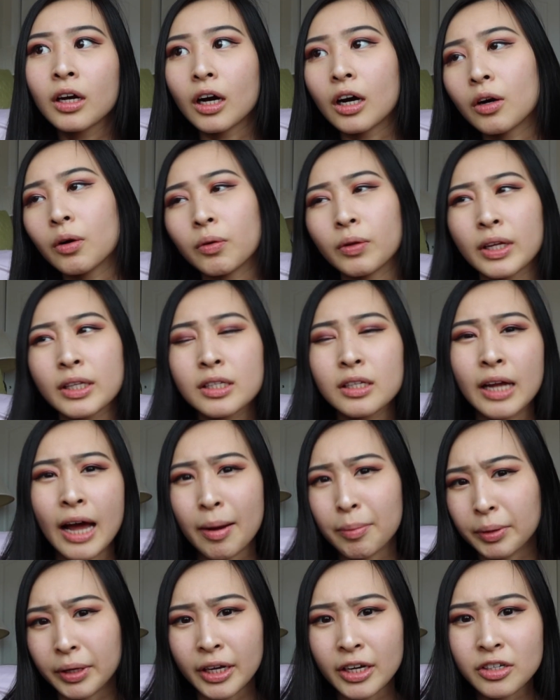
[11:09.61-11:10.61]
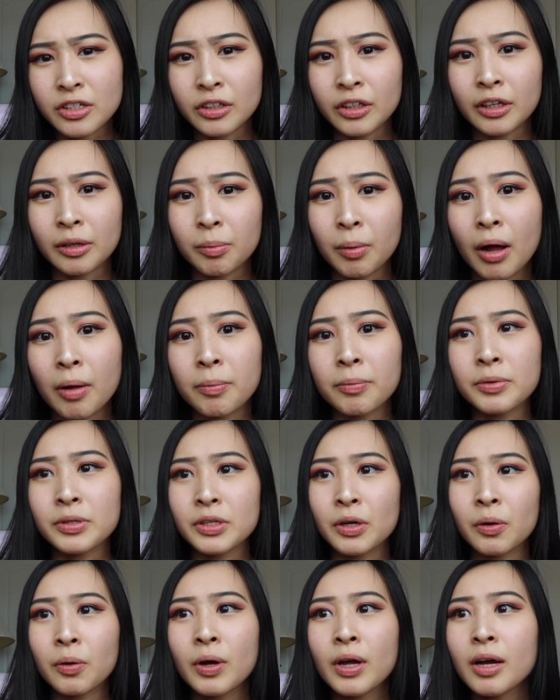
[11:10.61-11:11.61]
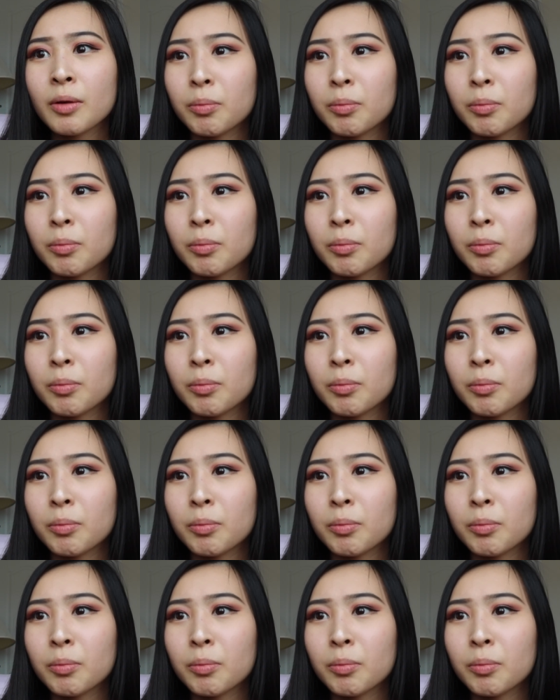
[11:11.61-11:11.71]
oh that's an application layer problem so